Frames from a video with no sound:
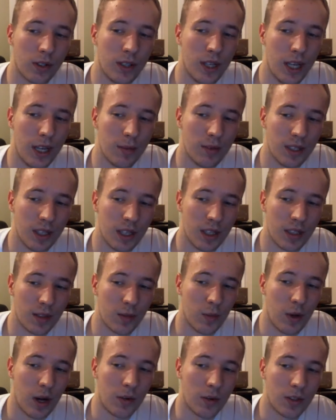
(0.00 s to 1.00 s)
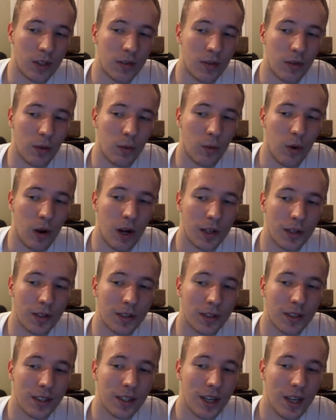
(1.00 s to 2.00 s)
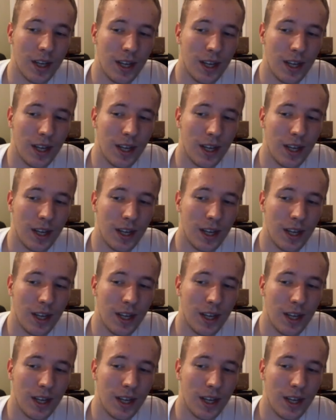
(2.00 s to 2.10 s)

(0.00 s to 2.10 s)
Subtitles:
teams against wide receiver ones